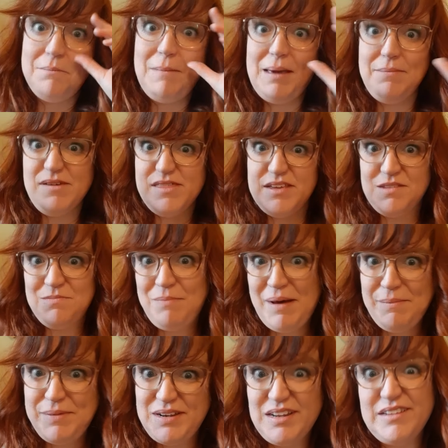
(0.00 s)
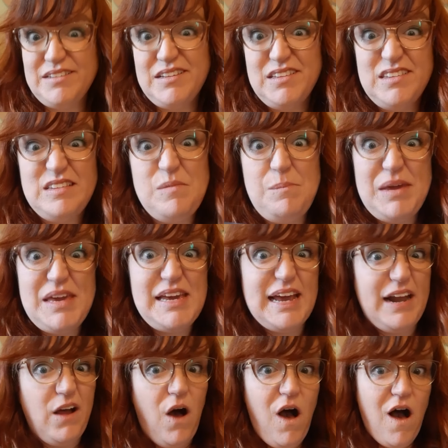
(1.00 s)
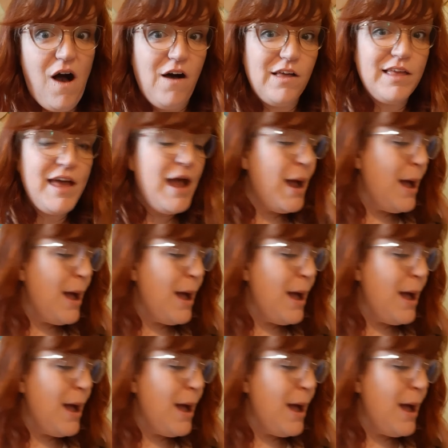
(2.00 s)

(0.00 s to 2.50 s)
maybe this puppet doesn't speak at all.